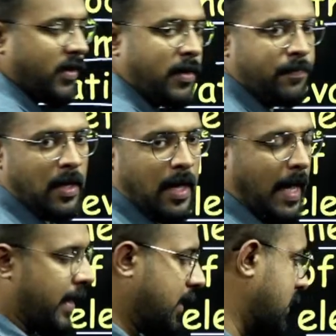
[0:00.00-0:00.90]
our
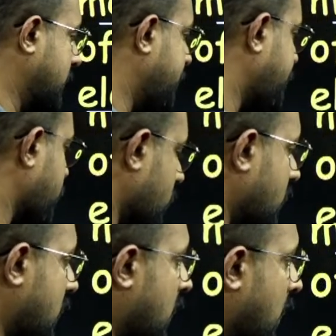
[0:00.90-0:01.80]
angles.
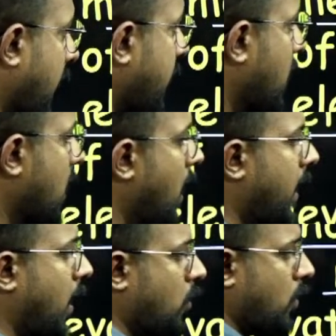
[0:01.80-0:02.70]
Right,
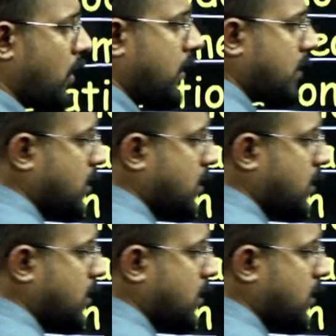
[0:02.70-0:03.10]
now this